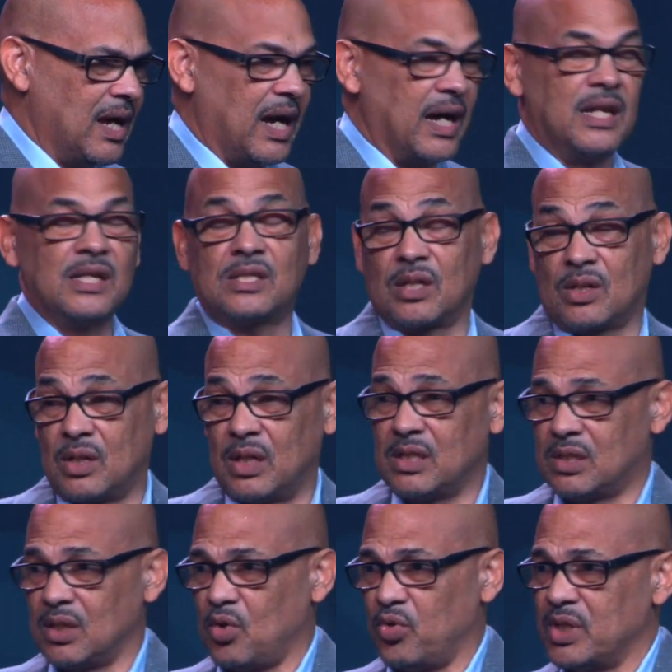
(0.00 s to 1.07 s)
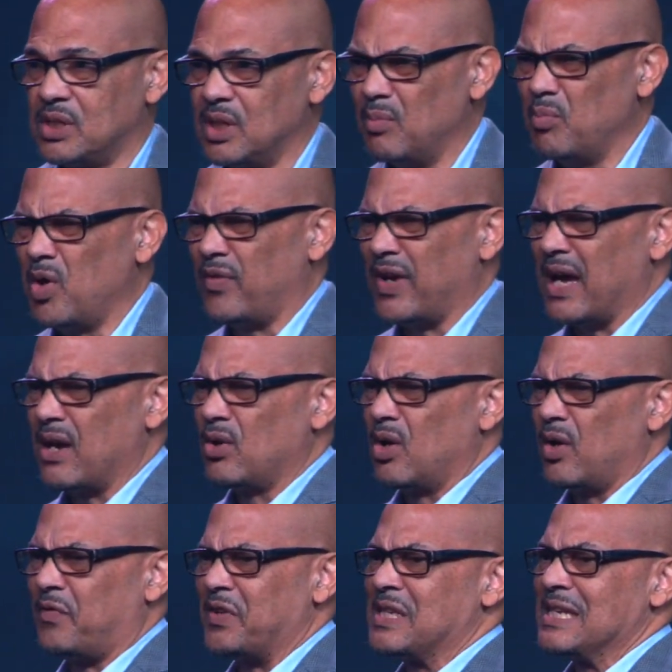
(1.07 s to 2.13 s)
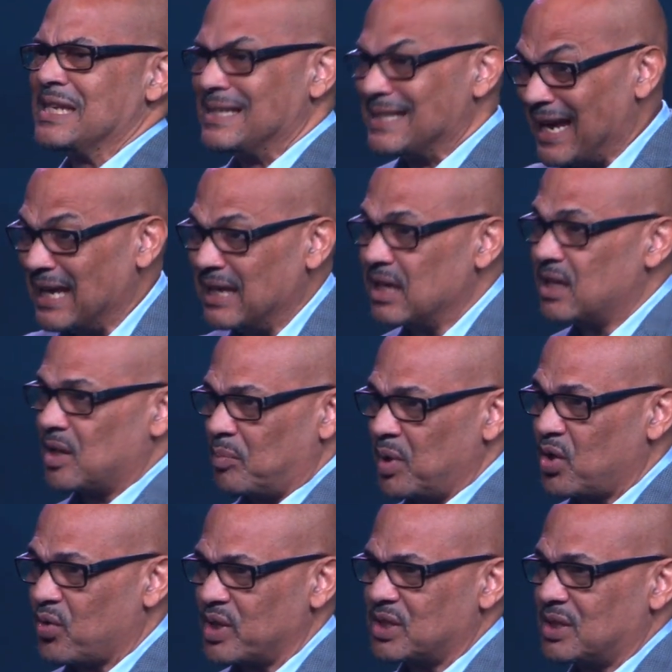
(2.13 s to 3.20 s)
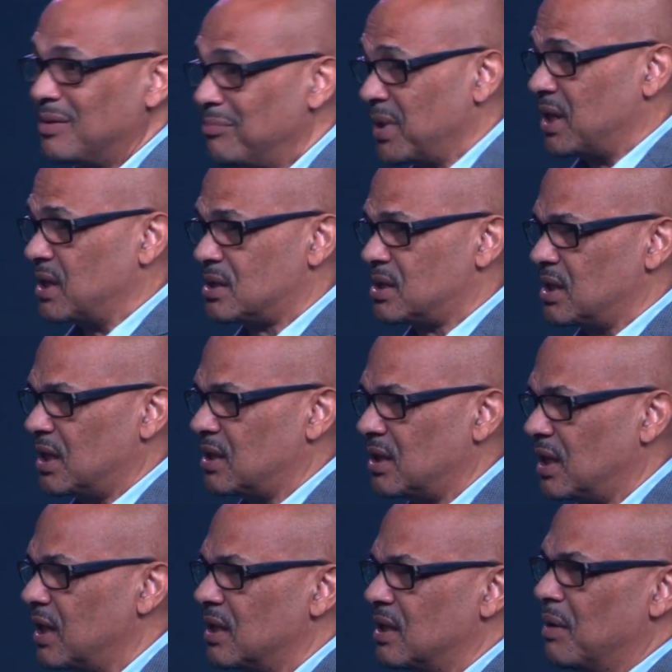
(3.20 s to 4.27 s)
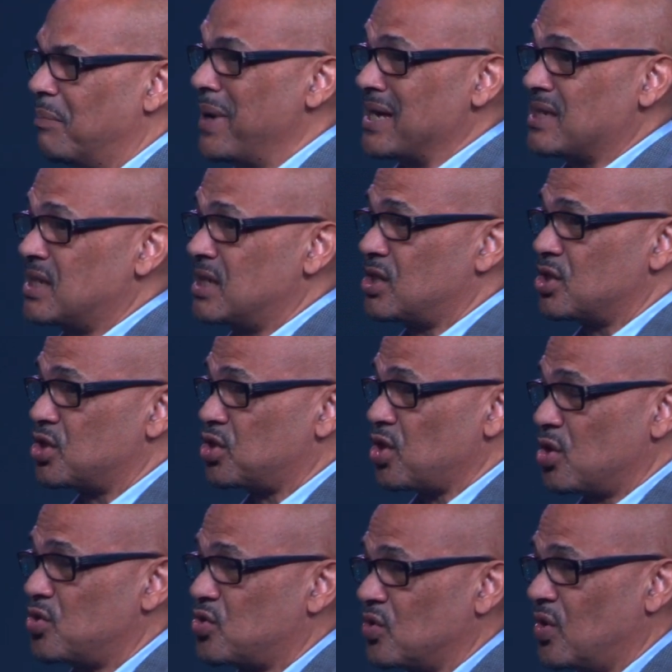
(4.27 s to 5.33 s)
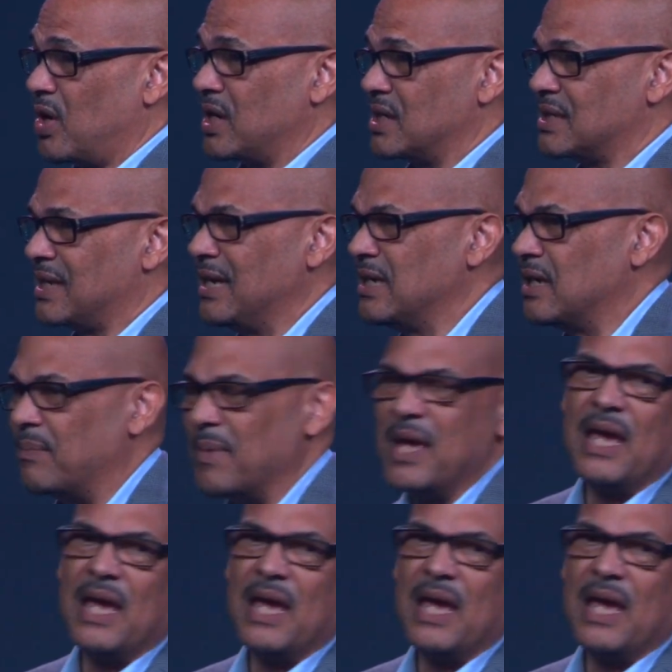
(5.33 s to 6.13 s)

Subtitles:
And it's a Christian movie. I don't know if it's intended to be Christian, but the message is so strong, it's kingdom.